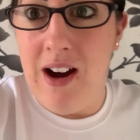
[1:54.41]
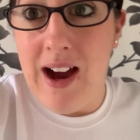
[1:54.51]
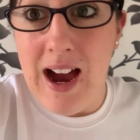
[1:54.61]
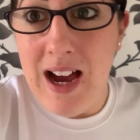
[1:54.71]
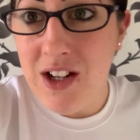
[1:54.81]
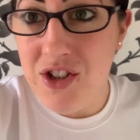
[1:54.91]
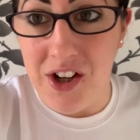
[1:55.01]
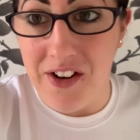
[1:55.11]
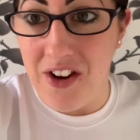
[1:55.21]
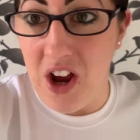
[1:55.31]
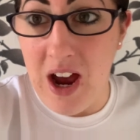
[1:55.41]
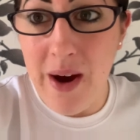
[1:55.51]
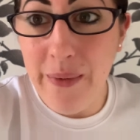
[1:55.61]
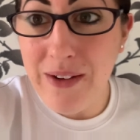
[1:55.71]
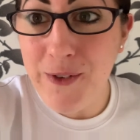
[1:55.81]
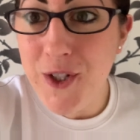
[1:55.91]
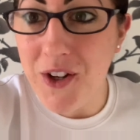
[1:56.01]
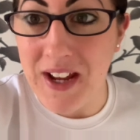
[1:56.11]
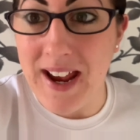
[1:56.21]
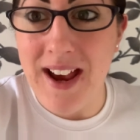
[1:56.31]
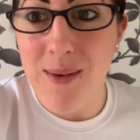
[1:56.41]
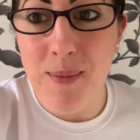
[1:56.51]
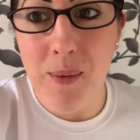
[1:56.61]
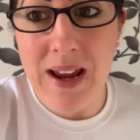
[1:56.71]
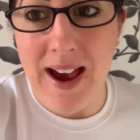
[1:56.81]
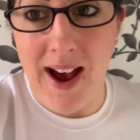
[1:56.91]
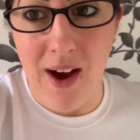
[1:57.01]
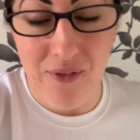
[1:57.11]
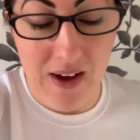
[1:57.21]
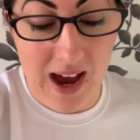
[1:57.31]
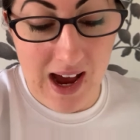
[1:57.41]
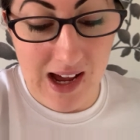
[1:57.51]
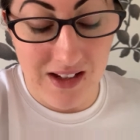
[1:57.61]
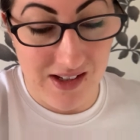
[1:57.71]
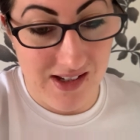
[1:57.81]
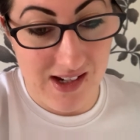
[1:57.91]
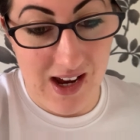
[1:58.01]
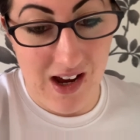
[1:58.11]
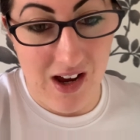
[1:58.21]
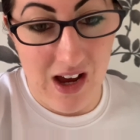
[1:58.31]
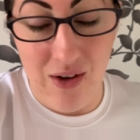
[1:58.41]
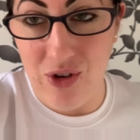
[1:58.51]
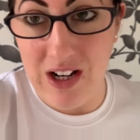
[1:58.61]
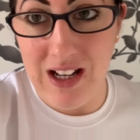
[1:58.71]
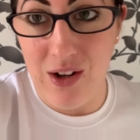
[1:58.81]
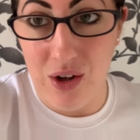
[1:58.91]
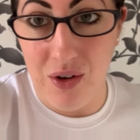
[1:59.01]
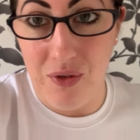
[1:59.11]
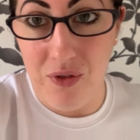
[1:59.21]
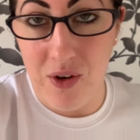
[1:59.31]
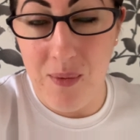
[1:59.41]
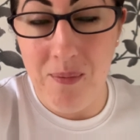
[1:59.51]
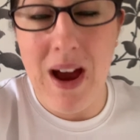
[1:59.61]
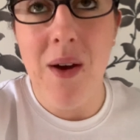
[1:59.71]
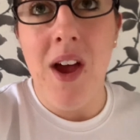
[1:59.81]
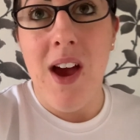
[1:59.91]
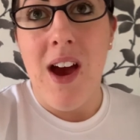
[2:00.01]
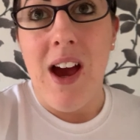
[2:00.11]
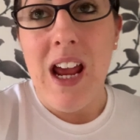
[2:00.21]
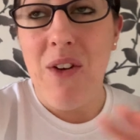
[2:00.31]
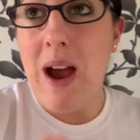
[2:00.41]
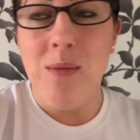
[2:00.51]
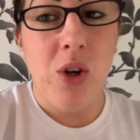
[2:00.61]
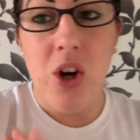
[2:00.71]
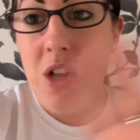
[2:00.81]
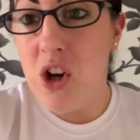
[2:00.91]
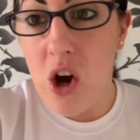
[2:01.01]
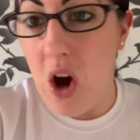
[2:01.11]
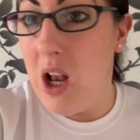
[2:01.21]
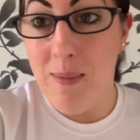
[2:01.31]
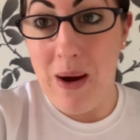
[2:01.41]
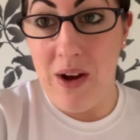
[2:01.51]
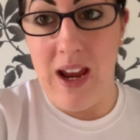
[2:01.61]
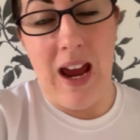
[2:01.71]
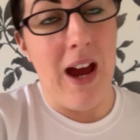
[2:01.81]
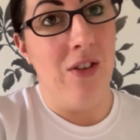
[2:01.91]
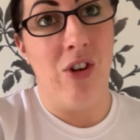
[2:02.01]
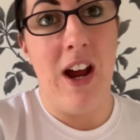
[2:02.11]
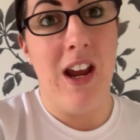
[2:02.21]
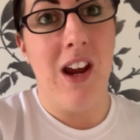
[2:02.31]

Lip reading: I don't know how we've done it, but we have, and I really love I'm gonna go all about here, right?